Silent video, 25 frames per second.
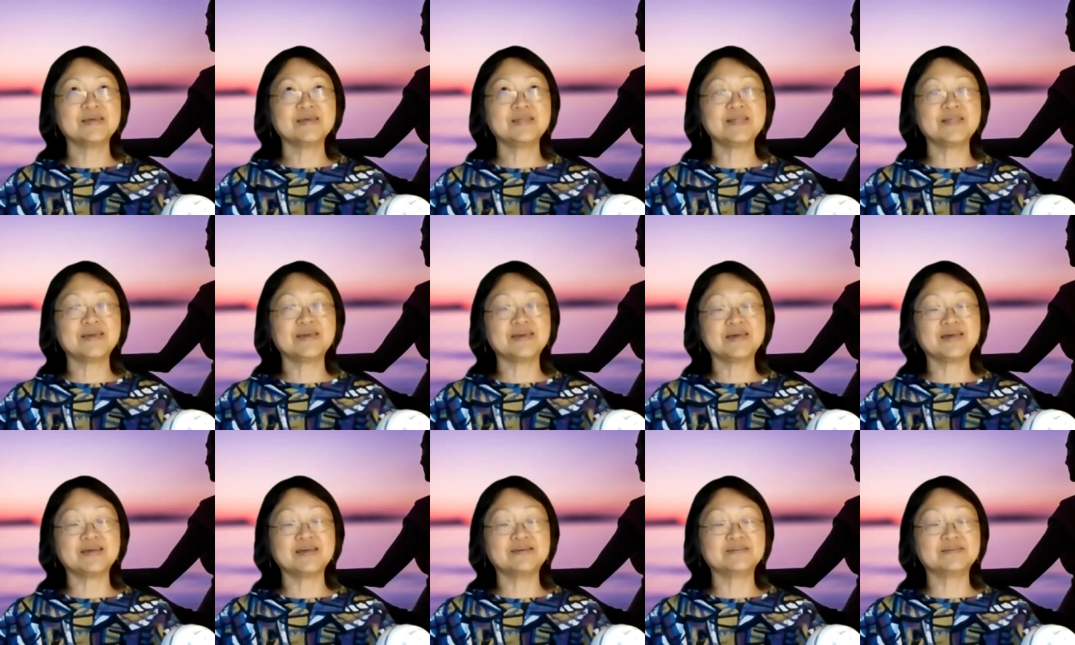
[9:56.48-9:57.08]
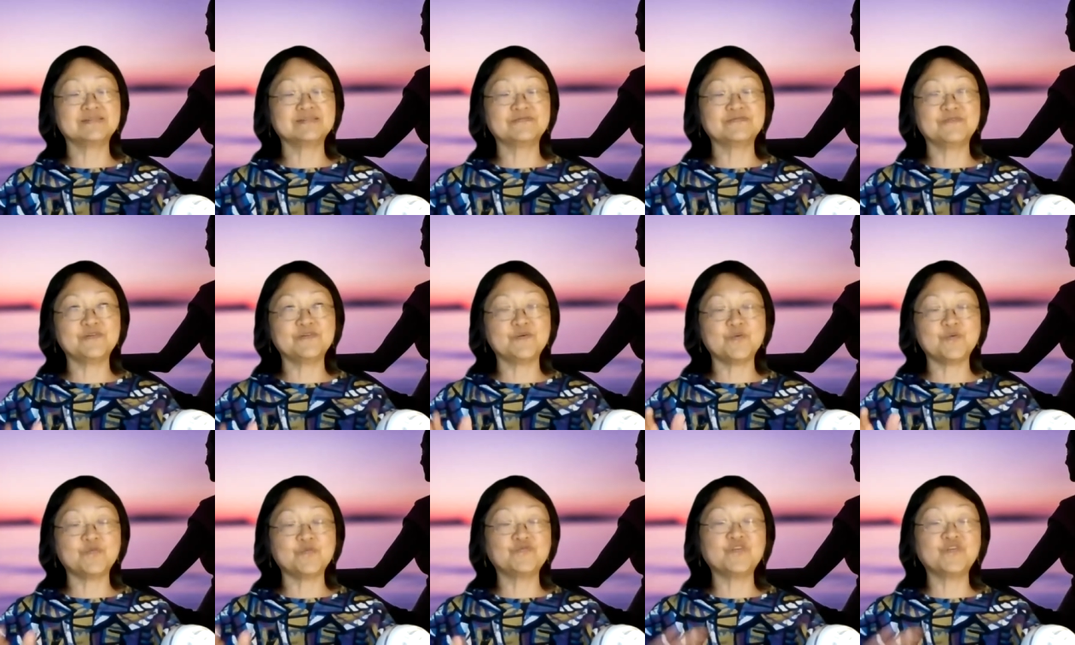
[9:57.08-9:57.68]
like
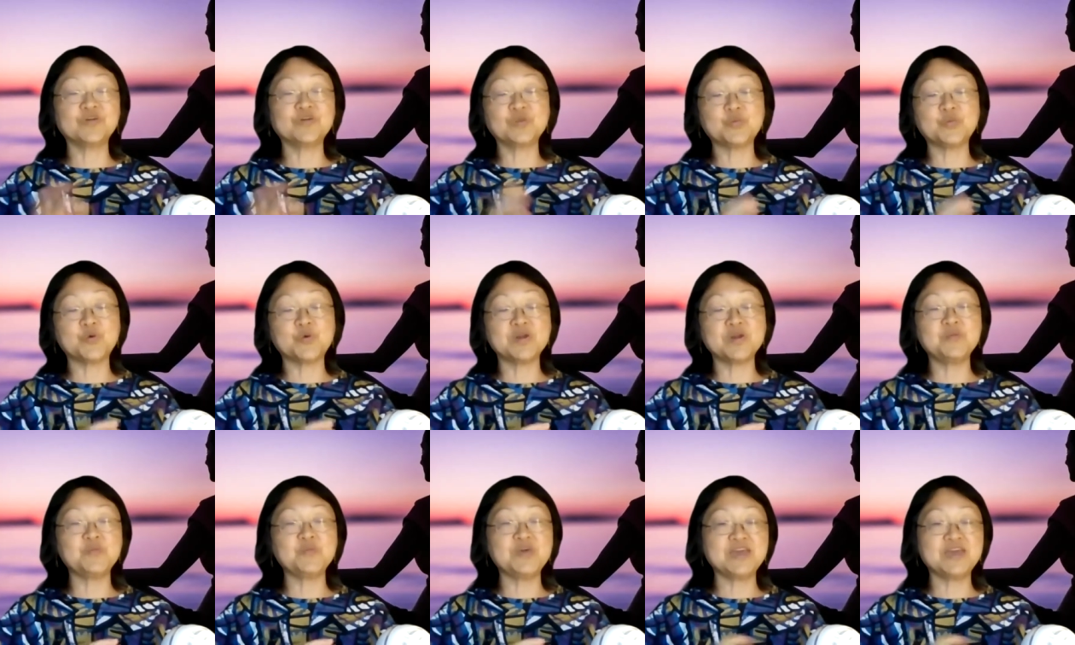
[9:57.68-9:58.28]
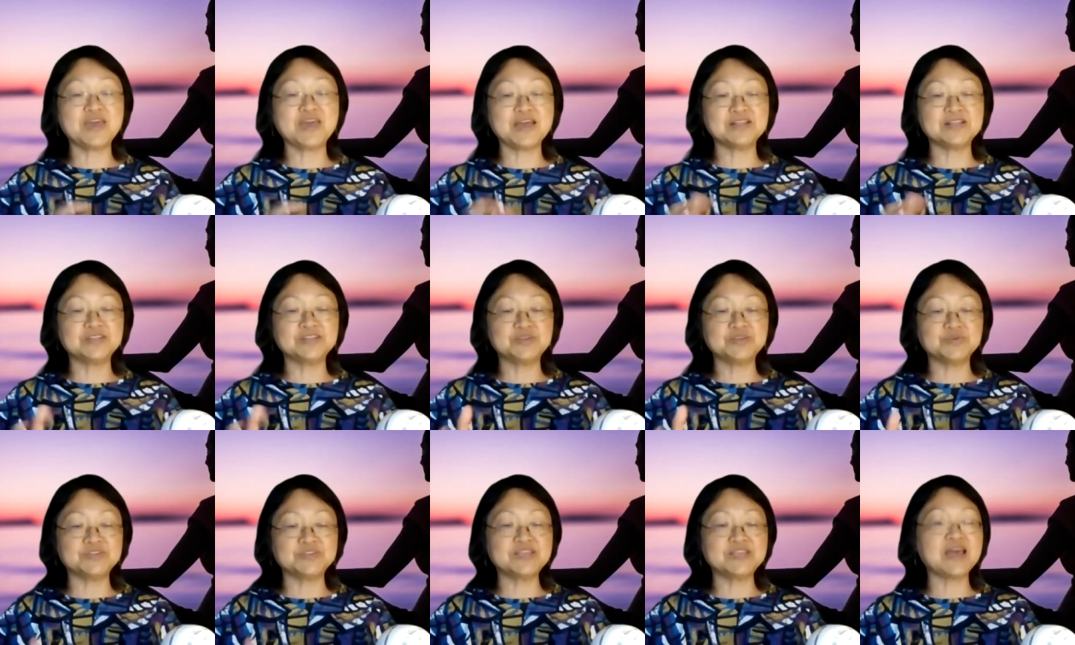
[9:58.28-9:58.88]
for the one weekend,
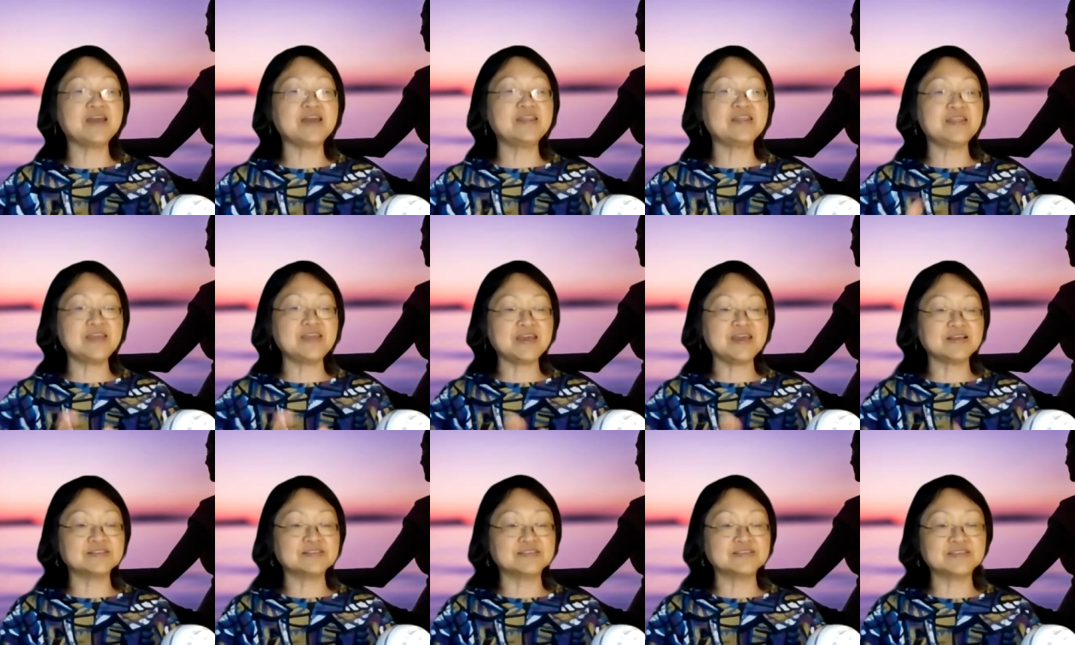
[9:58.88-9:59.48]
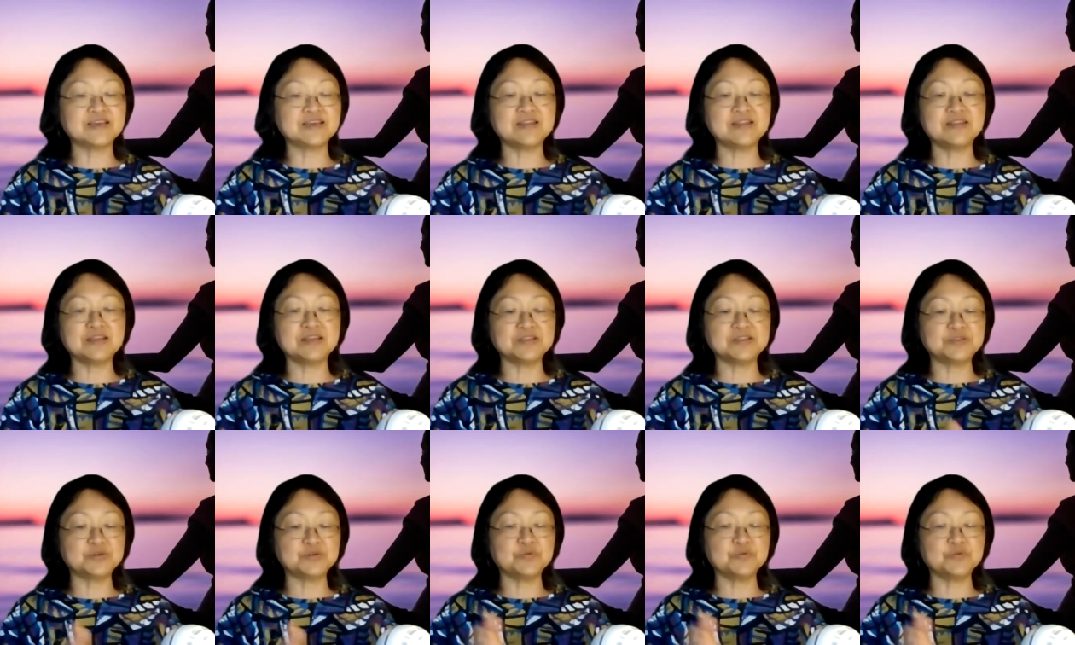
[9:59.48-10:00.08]
so Saturday and
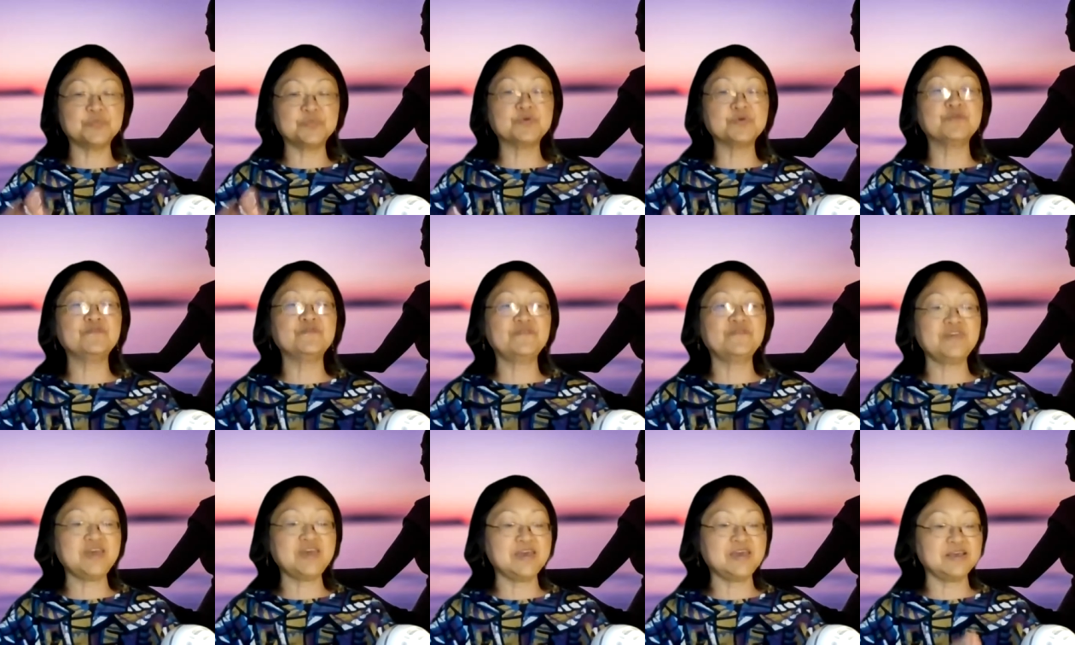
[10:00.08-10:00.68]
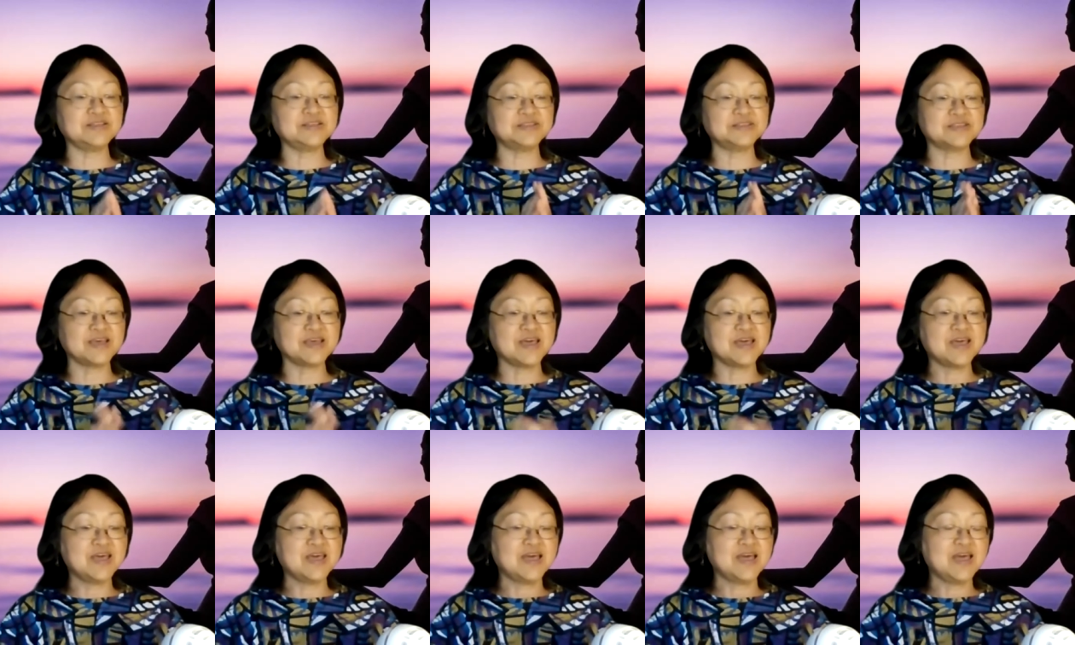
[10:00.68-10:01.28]
Sunday. So both days,
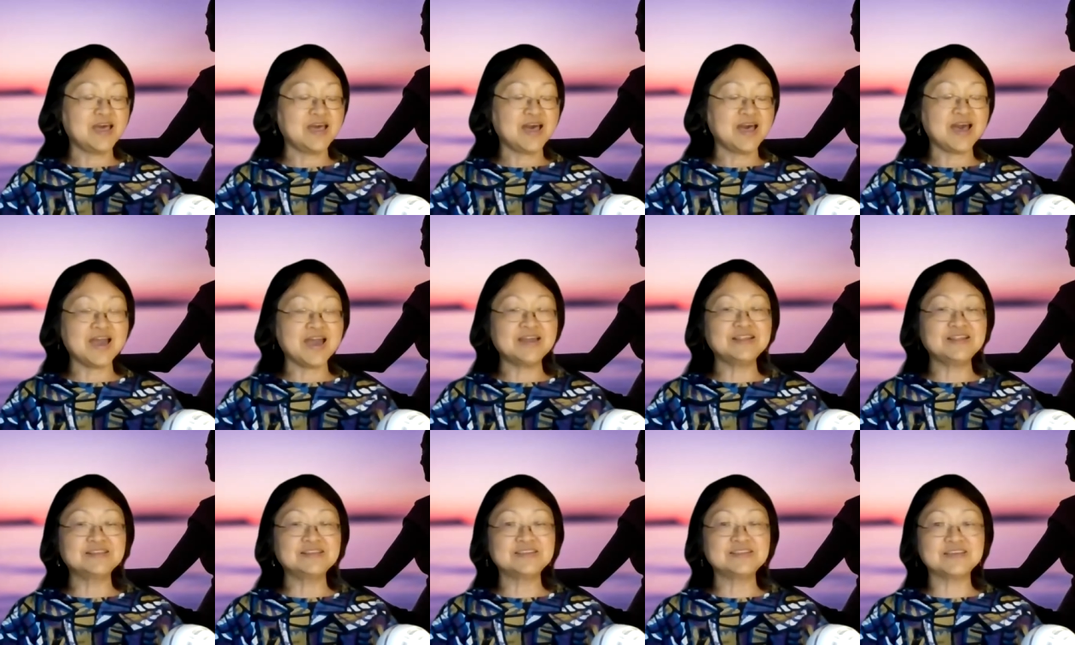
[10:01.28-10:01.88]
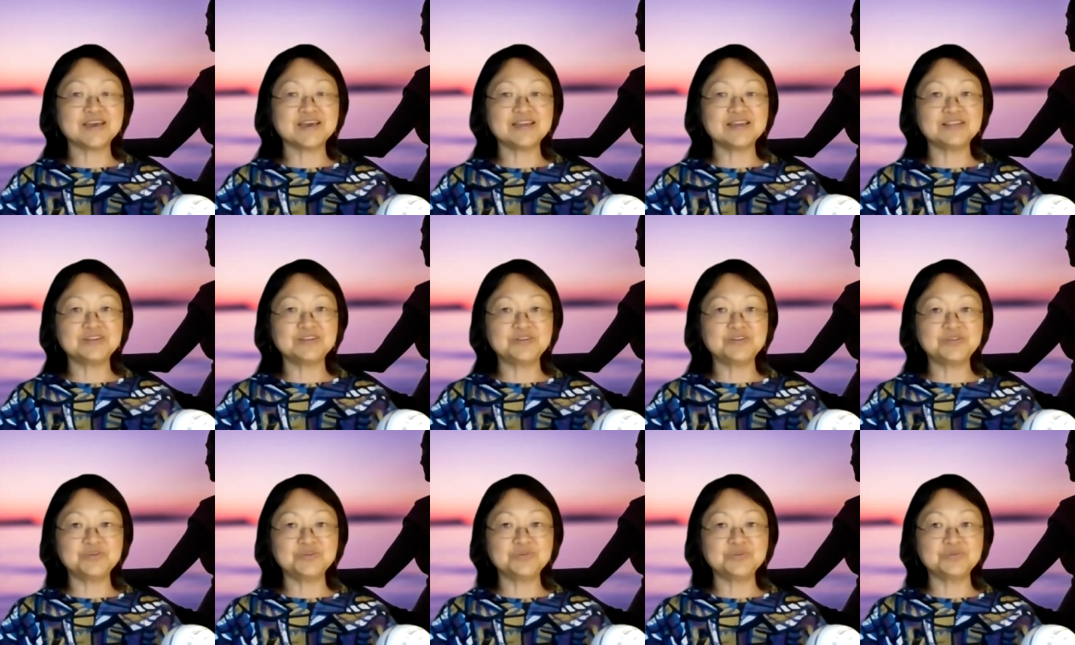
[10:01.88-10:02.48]
I
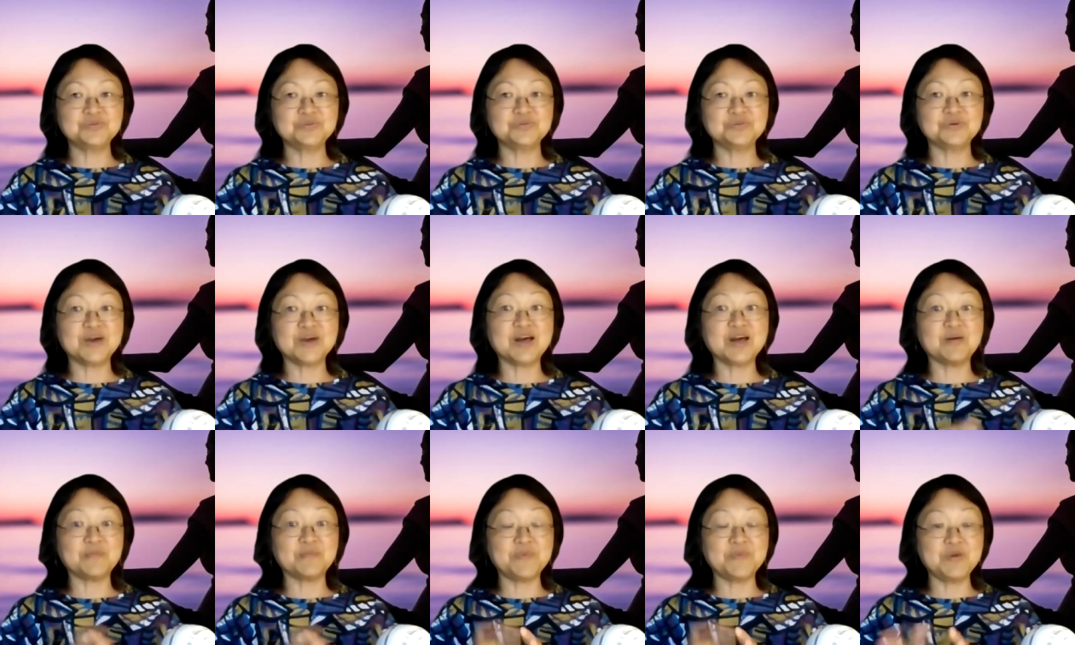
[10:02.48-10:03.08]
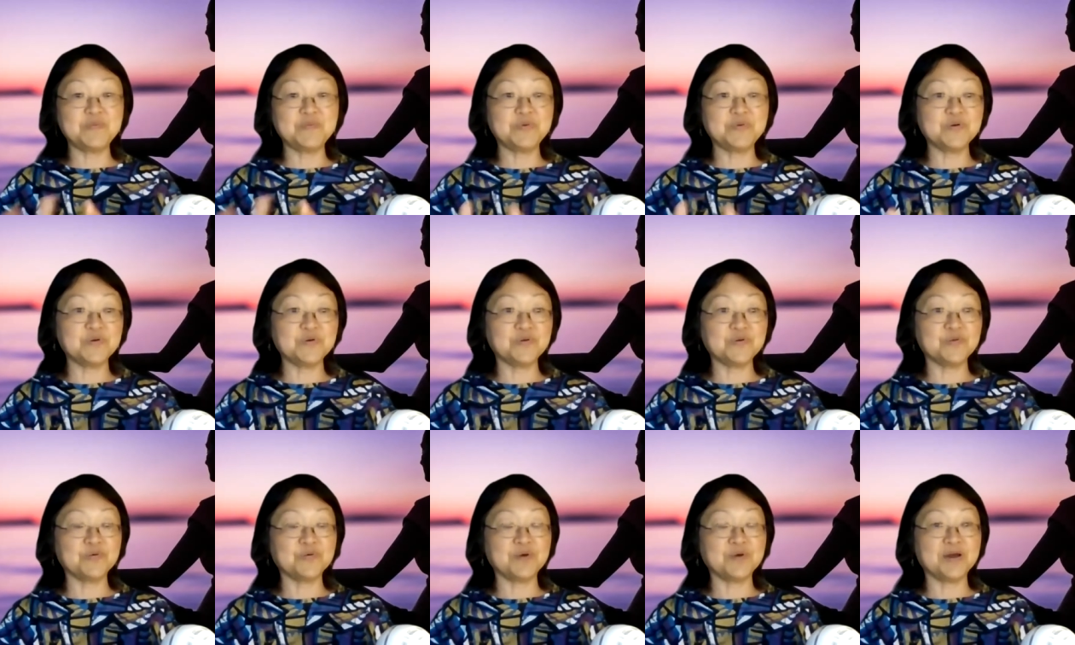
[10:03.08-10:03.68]
decided to help
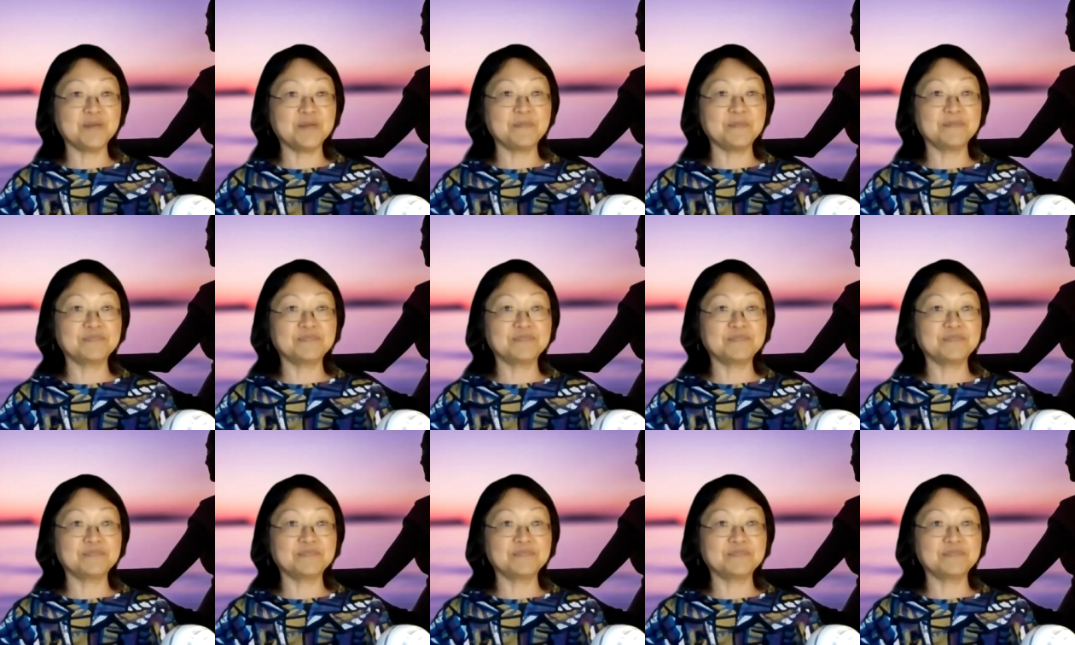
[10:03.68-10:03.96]
people